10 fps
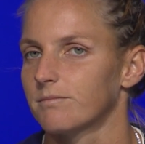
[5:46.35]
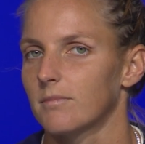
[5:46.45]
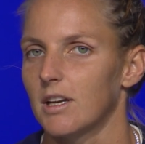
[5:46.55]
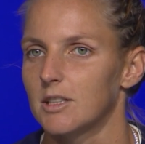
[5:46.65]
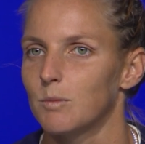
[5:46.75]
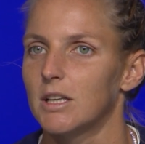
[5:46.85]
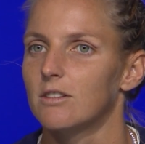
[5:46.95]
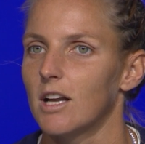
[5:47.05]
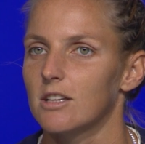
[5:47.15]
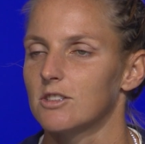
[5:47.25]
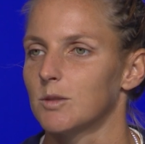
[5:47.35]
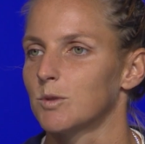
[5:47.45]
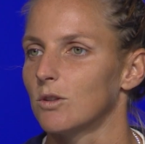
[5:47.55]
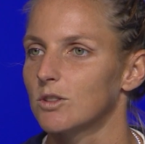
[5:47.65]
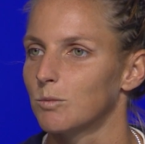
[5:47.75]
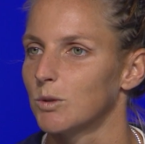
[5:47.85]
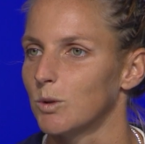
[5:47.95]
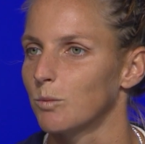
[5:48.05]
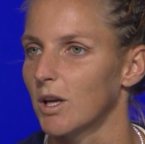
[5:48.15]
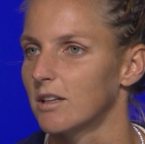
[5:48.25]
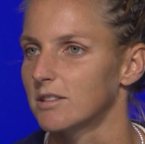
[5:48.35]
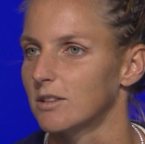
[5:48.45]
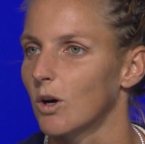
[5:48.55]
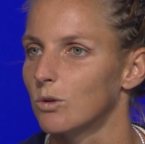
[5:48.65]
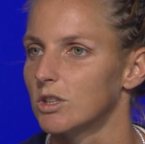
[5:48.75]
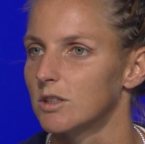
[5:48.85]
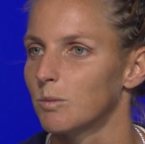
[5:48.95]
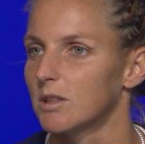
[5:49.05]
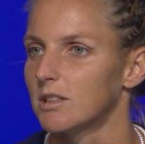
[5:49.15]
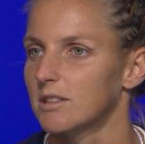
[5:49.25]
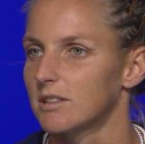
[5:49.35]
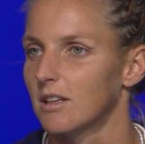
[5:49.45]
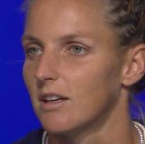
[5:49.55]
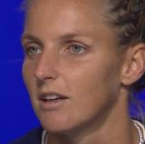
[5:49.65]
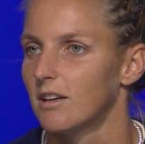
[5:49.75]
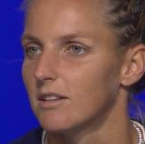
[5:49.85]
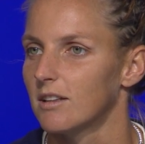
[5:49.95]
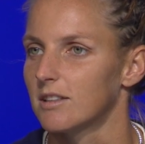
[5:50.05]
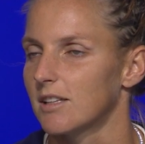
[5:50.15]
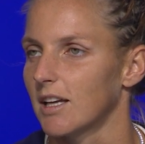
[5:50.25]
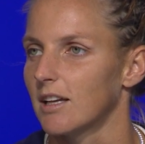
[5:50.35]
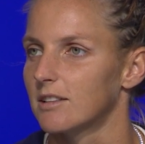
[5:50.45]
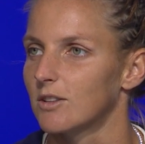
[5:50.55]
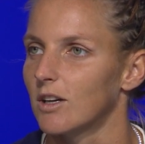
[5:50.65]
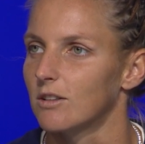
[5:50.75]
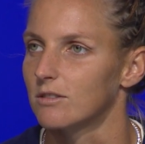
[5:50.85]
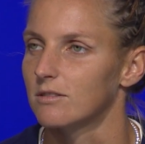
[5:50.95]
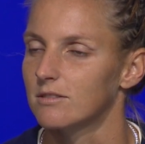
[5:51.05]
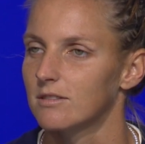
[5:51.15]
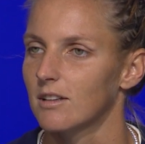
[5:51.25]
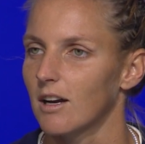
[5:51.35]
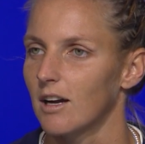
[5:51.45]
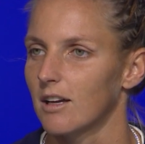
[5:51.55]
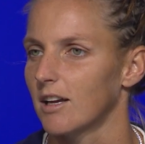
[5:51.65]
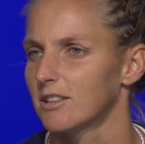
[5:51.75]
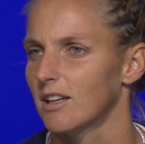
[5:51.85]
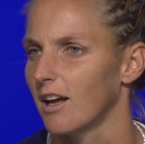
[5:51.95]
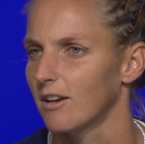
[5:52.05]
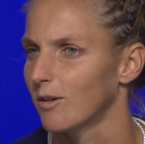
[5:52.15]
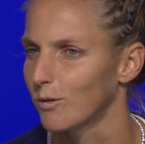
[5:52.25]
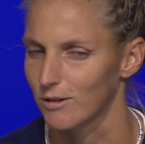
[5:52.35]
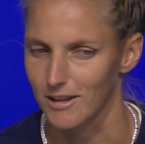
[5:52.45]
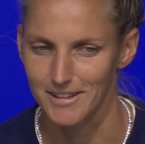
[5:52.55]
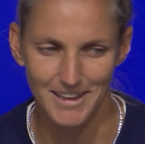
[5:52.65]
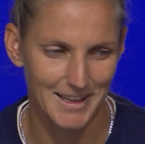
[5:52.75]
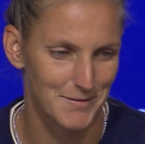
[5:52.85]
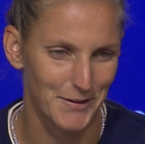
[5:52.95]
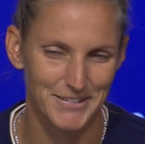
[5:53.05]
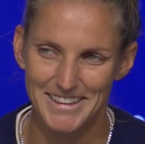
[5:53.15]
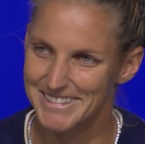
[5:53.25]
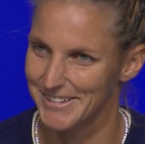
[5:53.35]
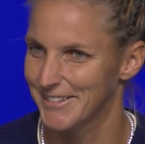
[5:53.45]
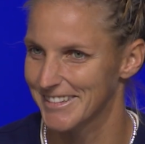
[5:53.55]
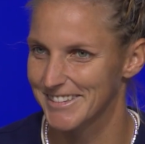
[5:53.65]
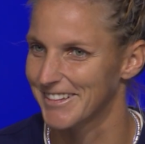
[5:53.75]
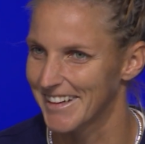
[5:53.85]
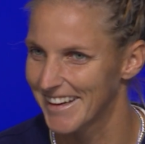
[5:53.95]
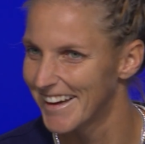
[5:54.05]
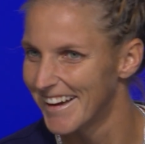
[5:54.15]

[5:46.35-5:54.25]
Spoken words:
there is many relationships also between players and coaches, but it's like that. So I don't, I don't know what I think about this. So, sorry.